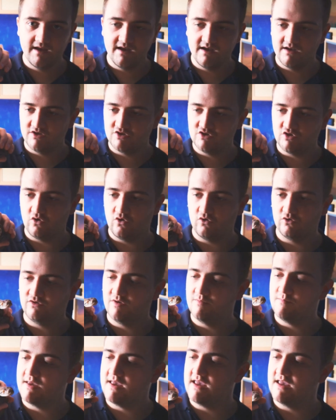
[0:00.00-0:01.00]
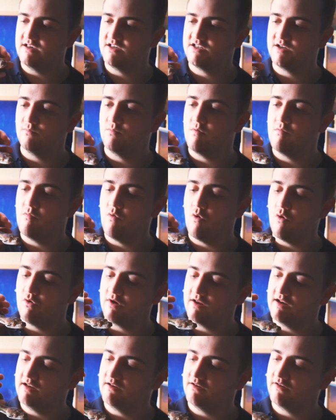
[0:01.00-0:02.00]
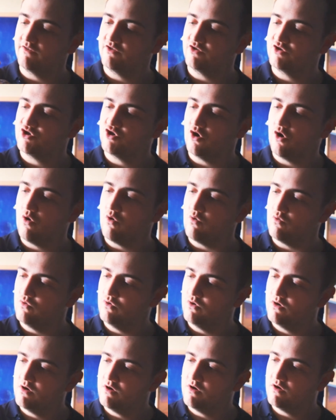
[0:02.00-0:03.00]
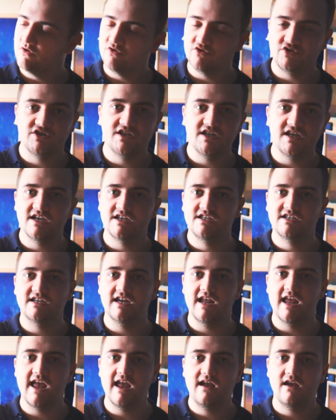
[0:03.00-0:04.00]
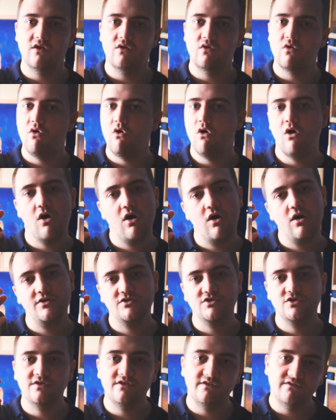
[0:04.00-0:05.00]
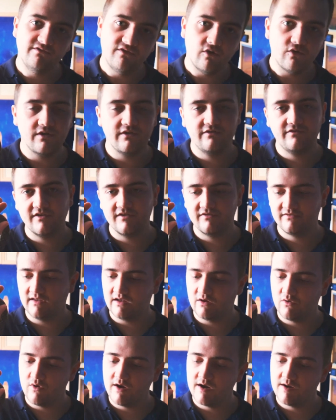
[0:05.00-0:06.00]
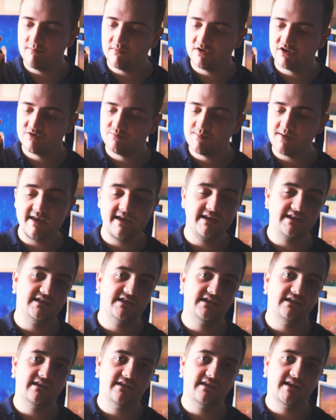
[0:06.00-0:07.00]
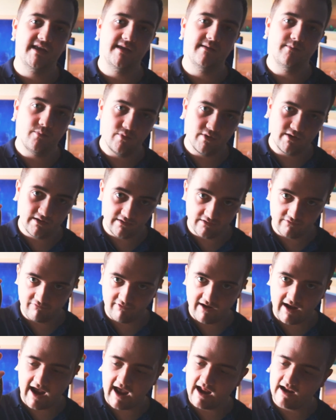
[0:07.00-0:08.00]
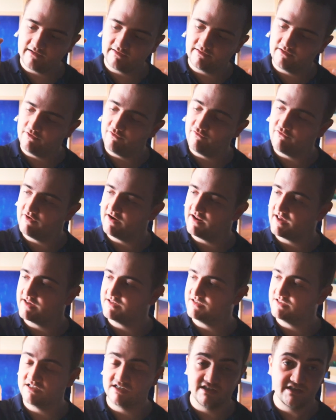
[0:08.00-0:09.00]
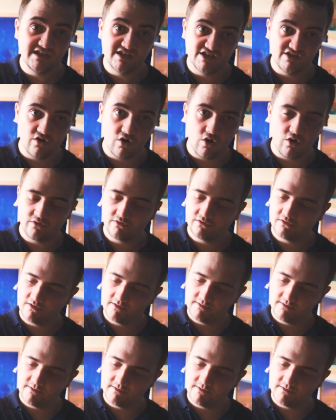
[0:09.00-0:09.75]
So to me, someone walking into the show could see a snake and go, oh, it's only 40, 50 quid, it must be easy to keep, when the reality of it is not.